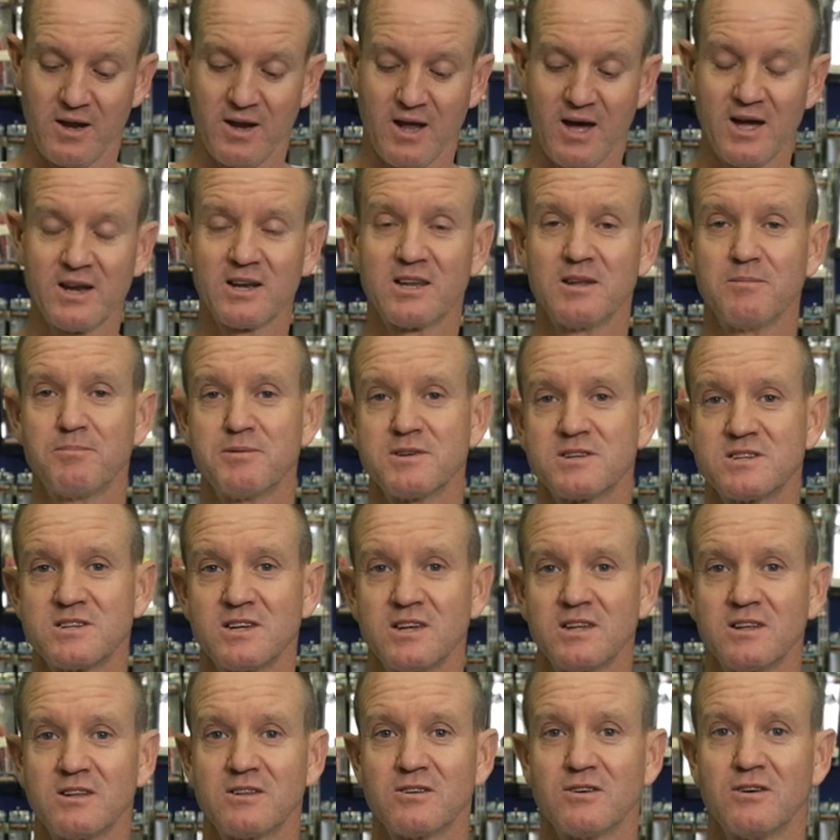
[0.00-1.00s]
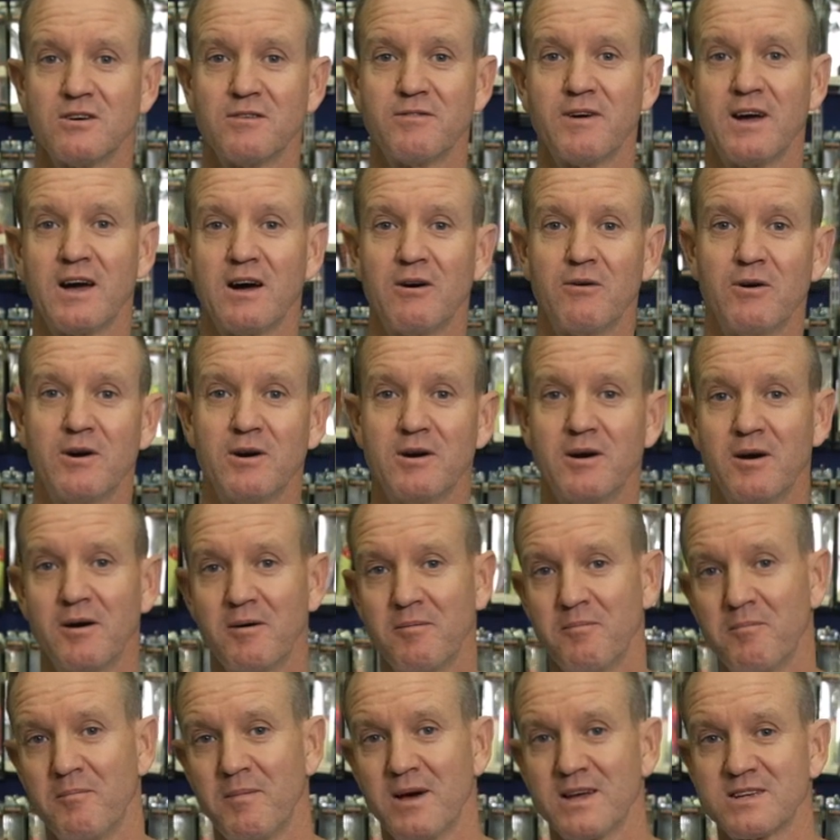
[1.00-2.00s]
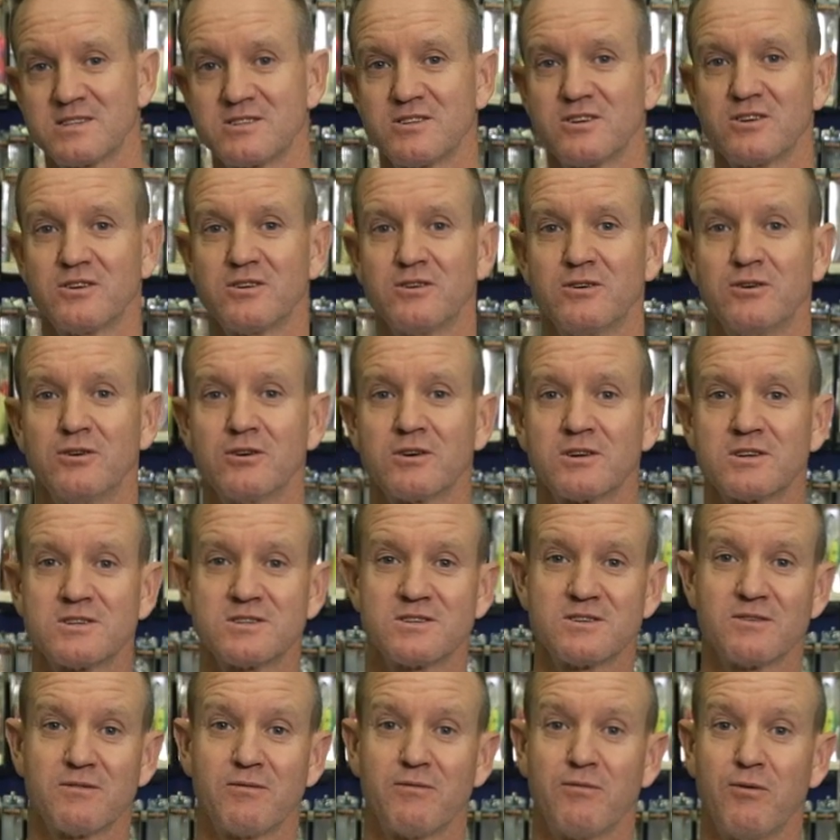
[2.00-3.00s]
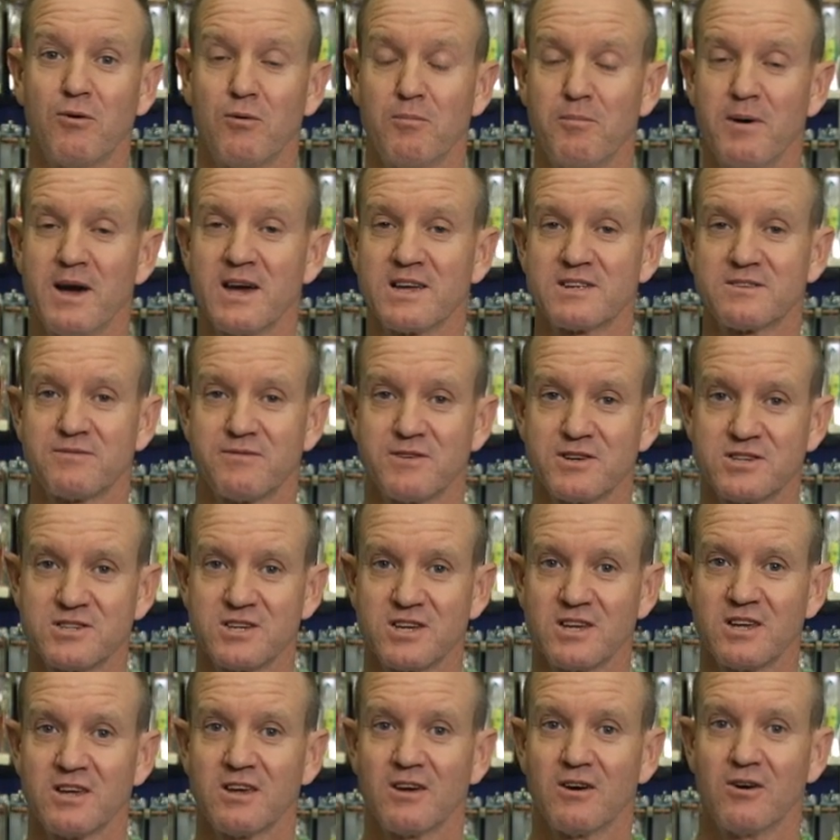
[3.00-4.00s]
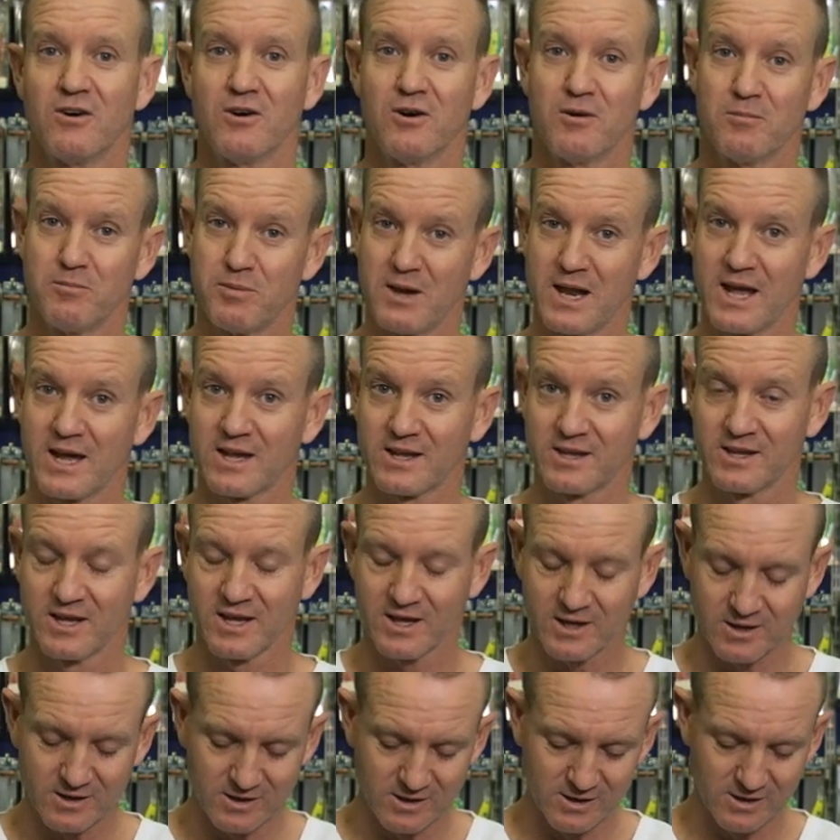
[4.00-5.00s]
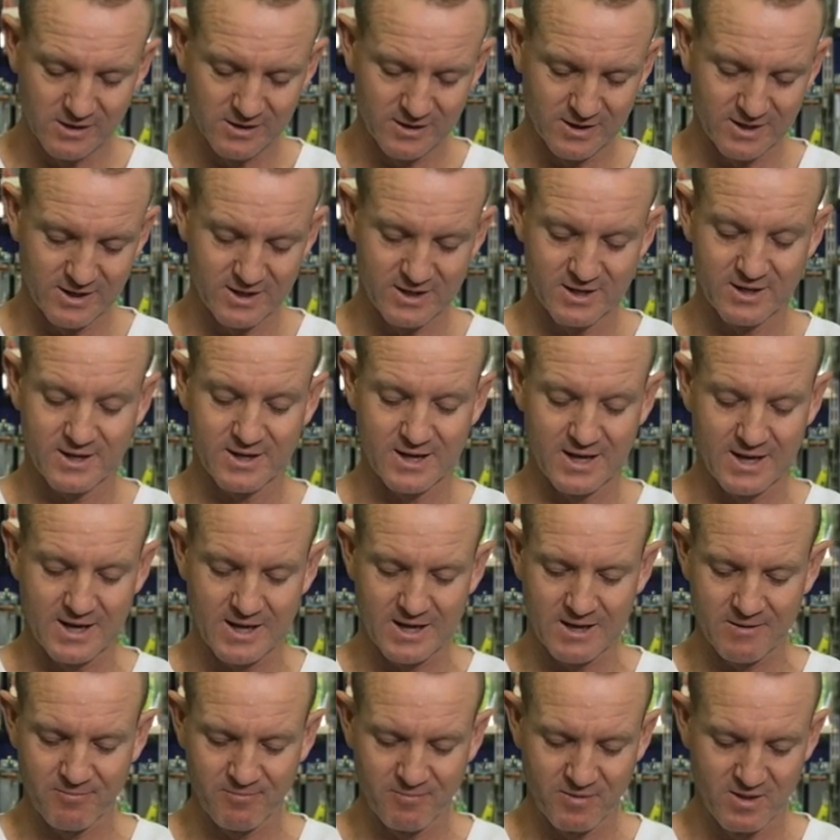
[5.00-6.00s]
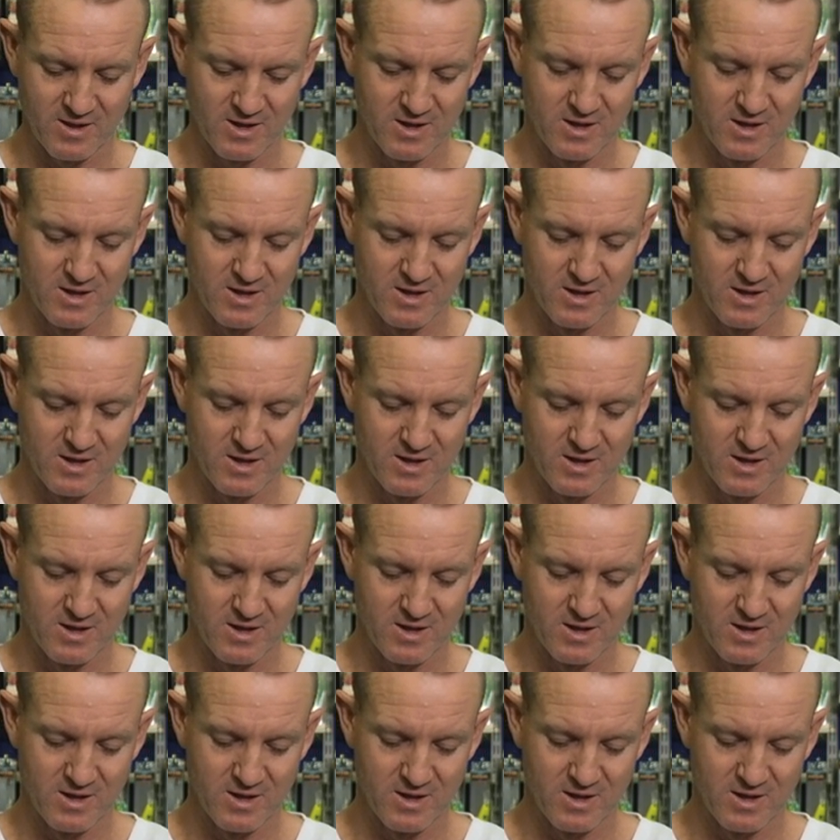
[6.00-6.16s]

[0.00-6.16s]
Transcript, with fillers: 90% of our Mustad hooks for bass fishing are black nickel in color.